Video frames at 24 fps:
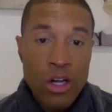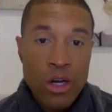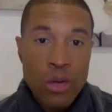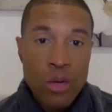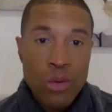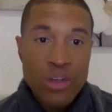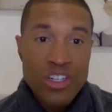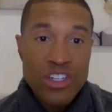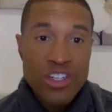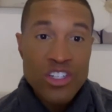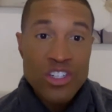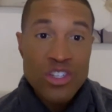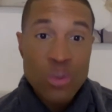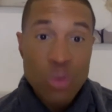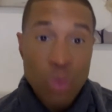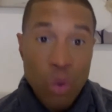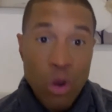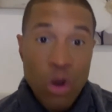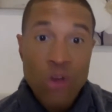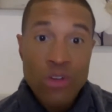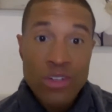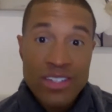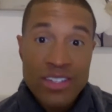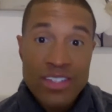which is the
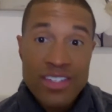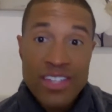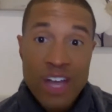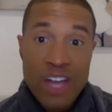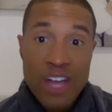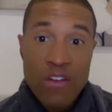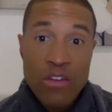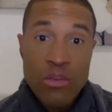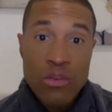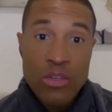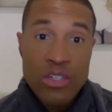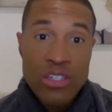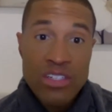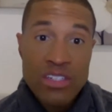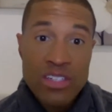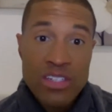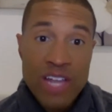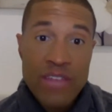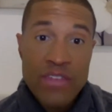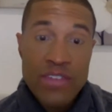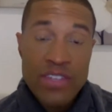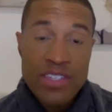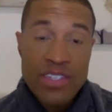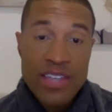world itself, which is
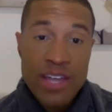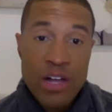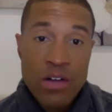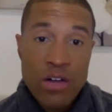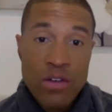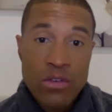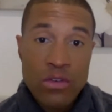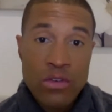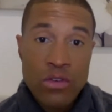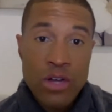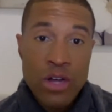life itself.